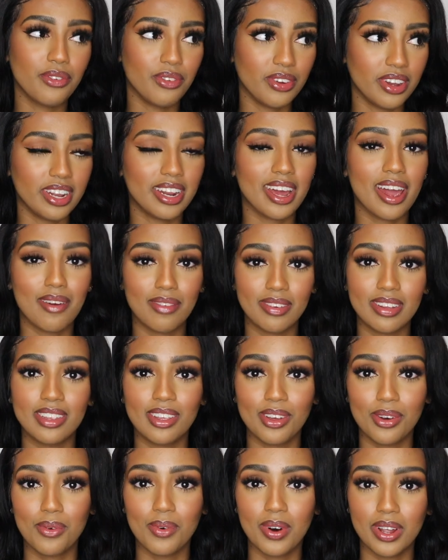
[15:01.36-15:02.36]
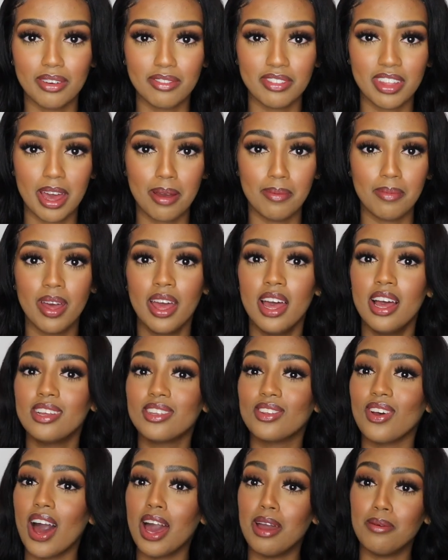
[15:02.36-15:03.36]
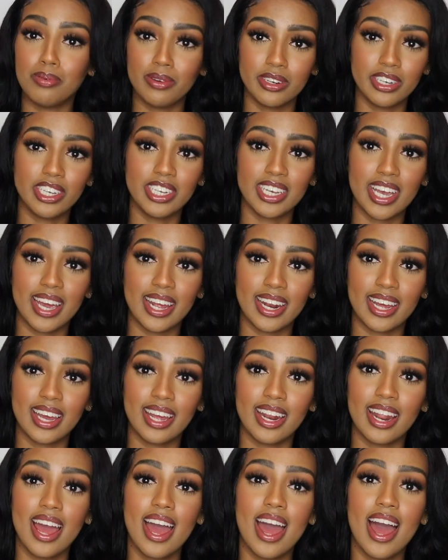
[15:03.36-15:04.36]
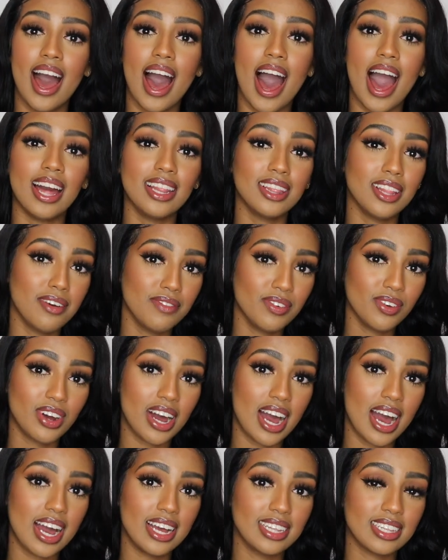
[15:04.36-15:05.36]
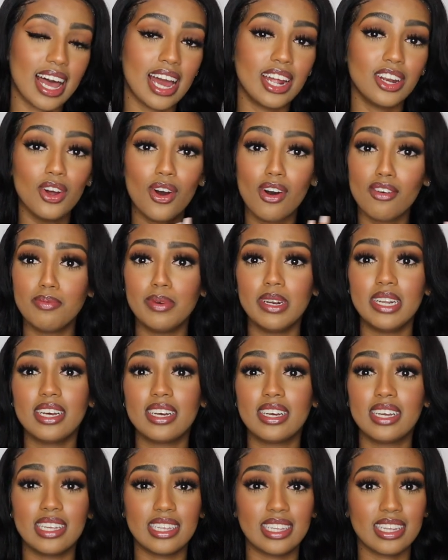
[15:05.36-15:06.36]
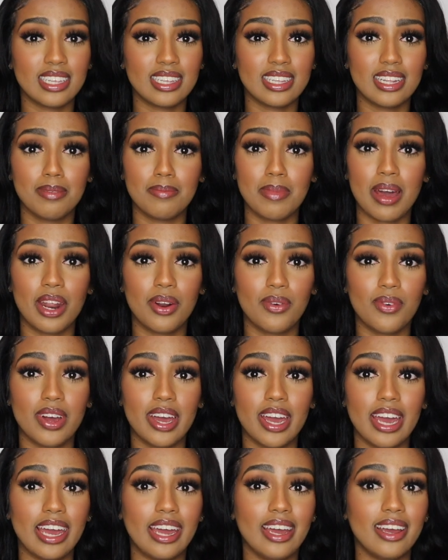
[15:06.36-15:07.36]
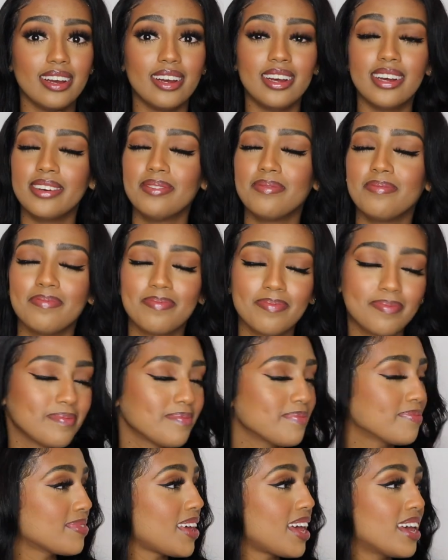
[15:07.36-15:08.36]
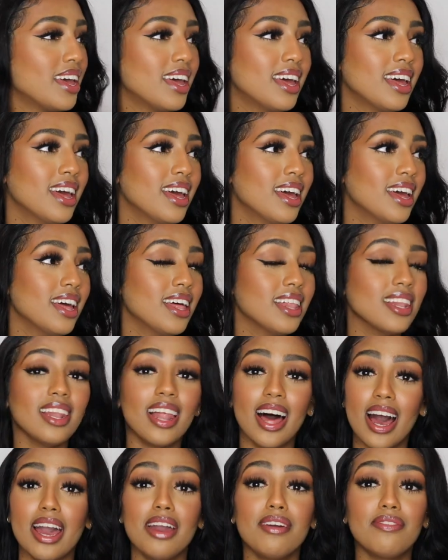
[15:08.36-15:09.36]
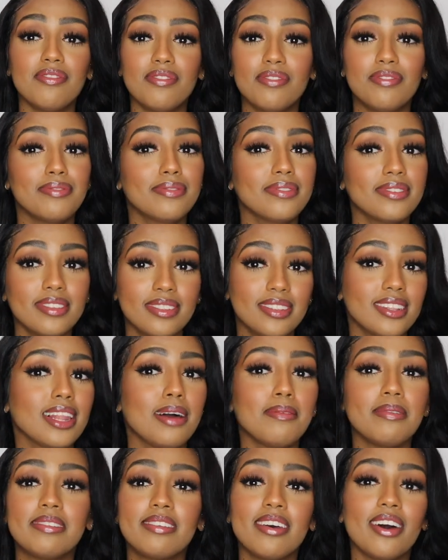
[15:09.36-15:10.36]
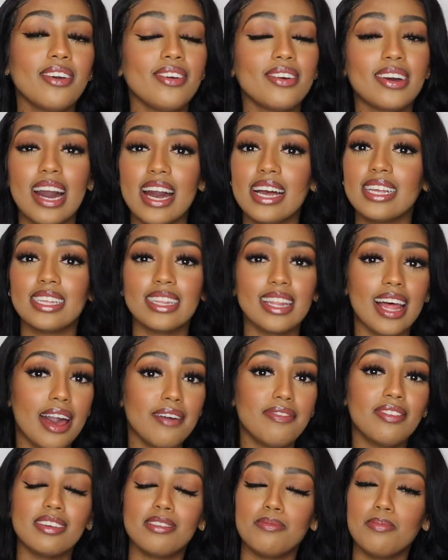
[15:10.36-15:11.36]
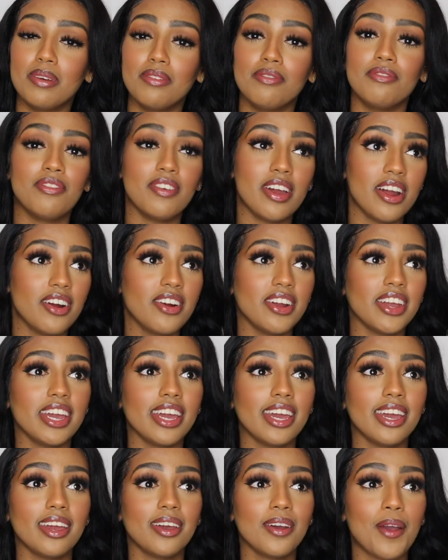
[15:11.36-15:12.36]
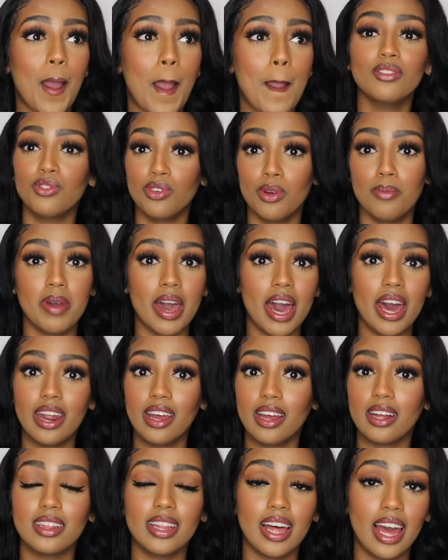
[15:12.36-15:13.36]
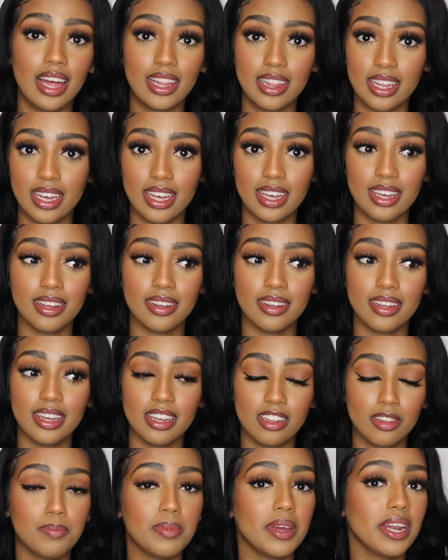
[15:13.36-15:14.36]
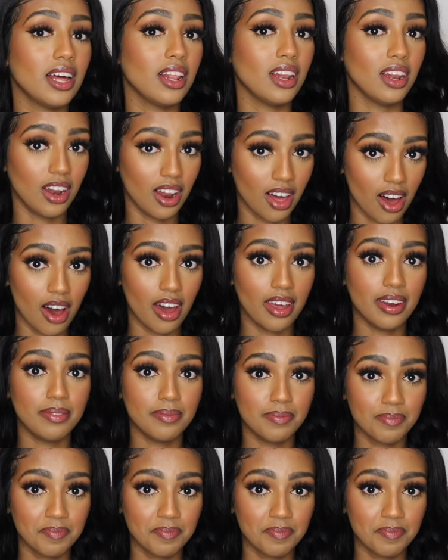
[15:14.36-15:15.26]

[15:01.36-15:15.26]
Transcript: read every single one of them, so I appreciate it. I love you guys. I know I've been inconsistent, by the way. Life. Let me tell you guys, life has been very dramatic lately. It's been a lot.